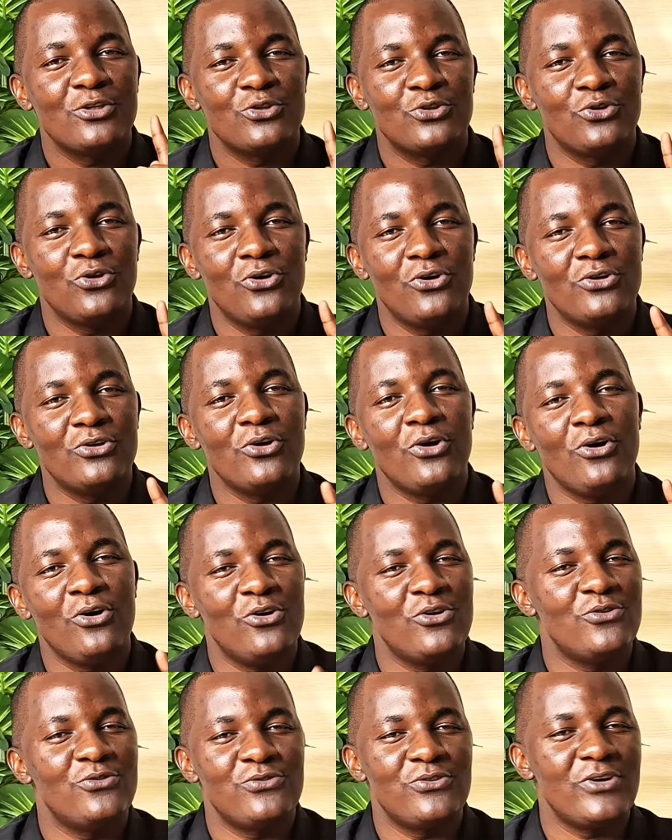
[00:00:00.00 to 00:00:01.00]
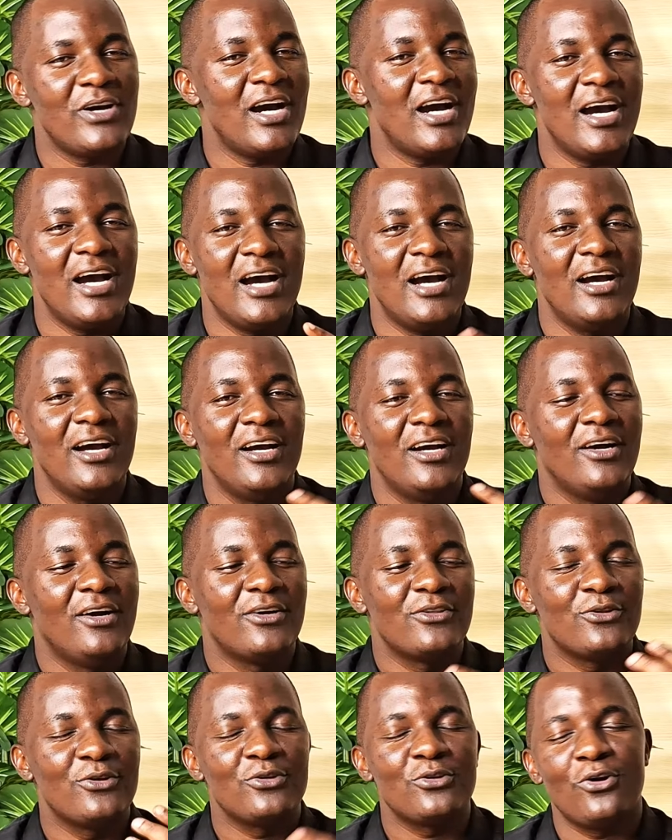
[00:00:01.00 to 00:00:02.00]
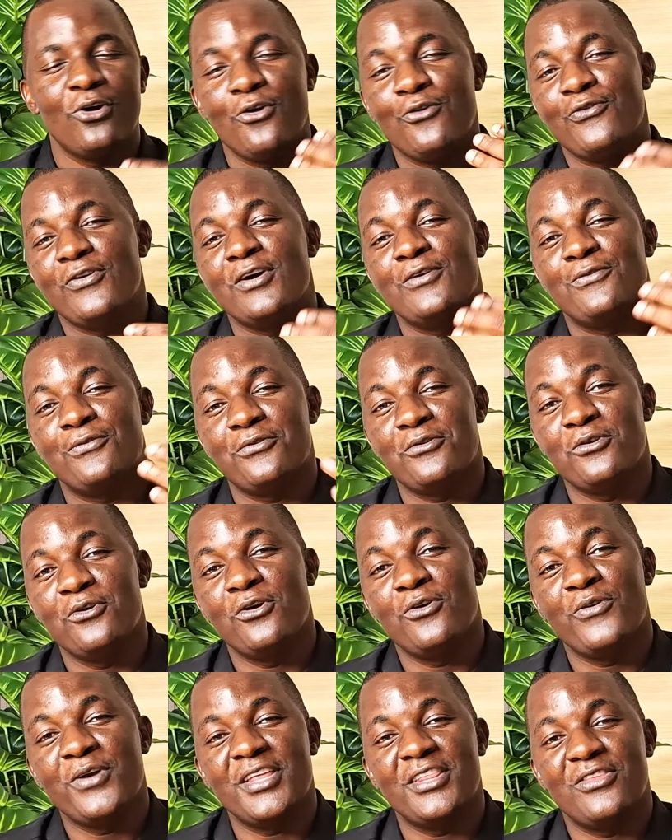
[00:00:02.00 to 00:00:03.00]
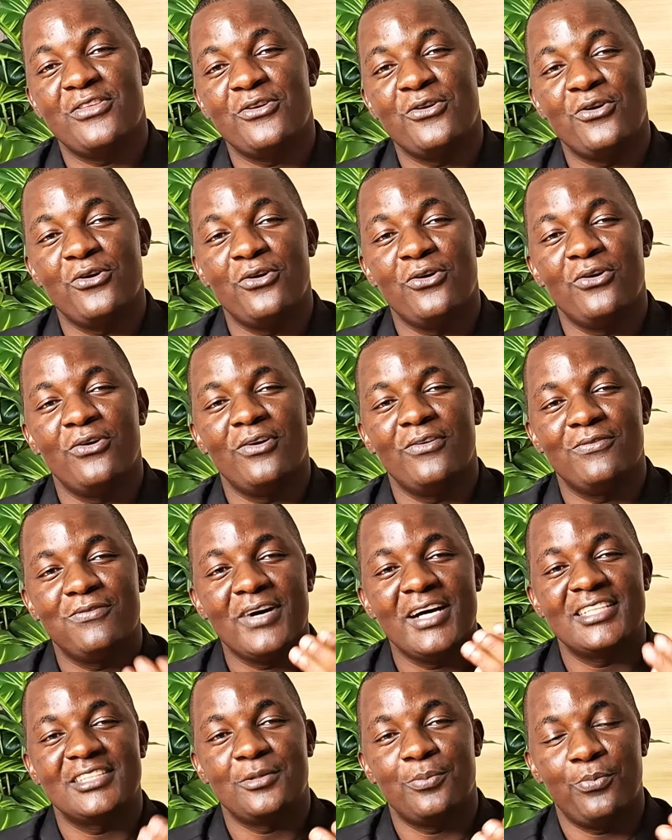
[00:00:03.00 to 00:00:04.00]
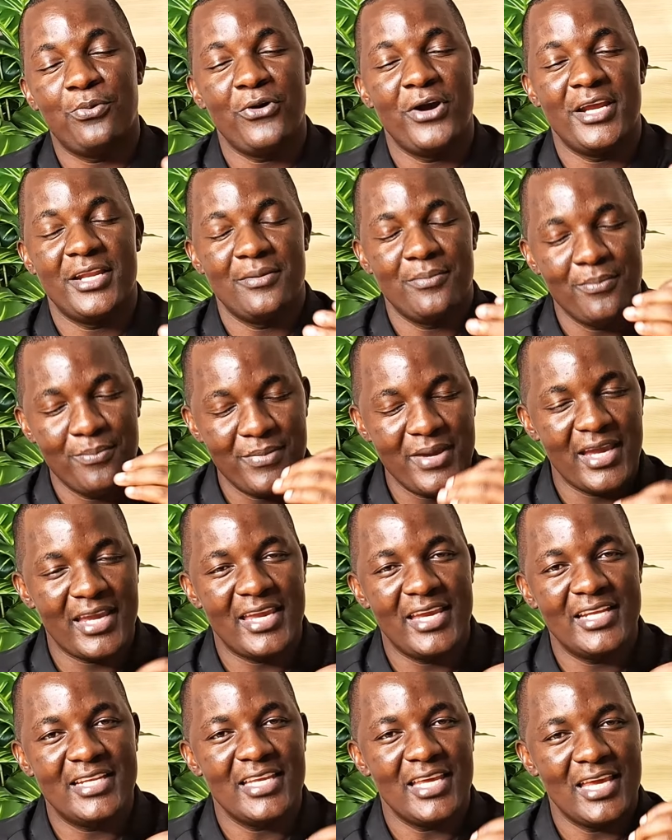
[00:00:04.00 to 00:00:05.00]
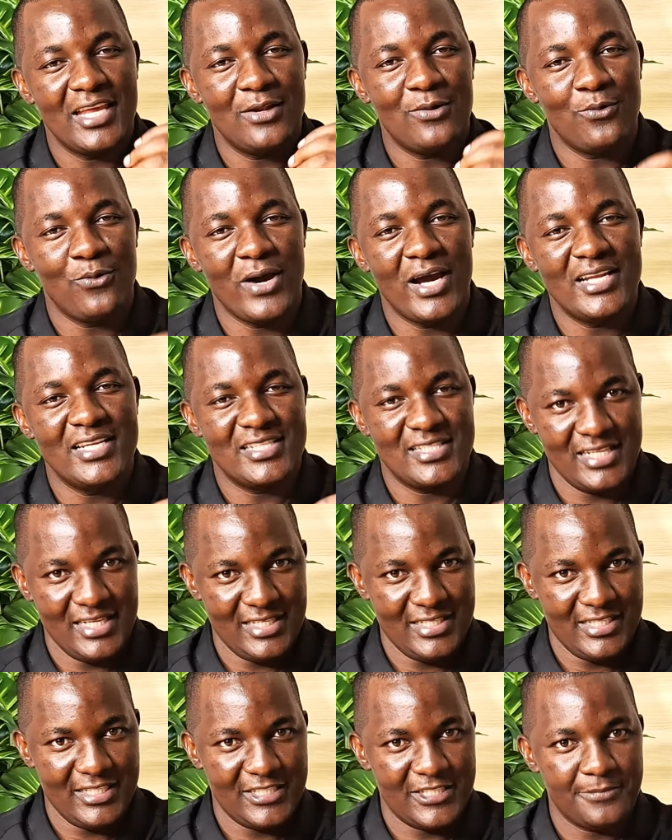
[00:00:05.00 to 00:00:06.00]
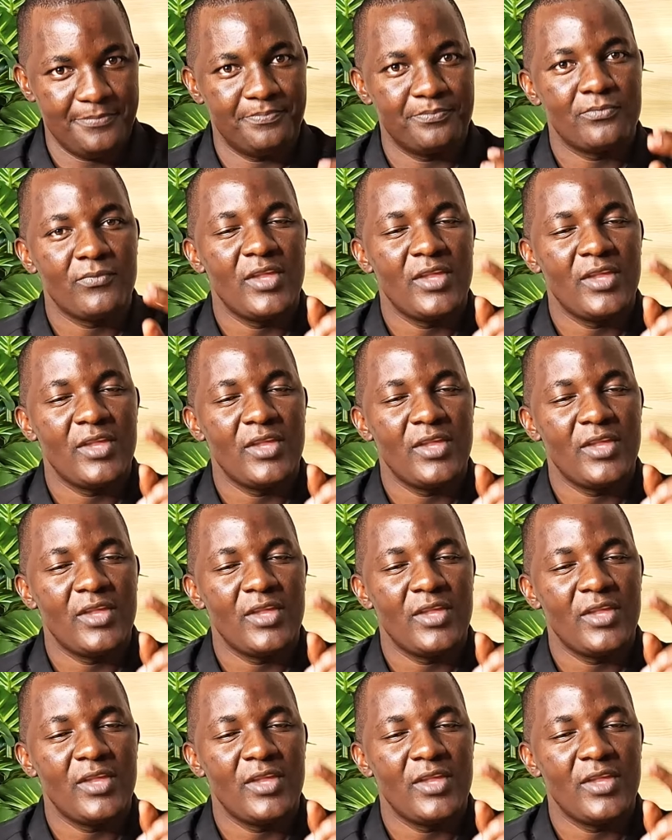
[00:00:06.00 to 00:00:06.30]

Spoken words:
Don't overflow with your first point. Make it in 1 sentence.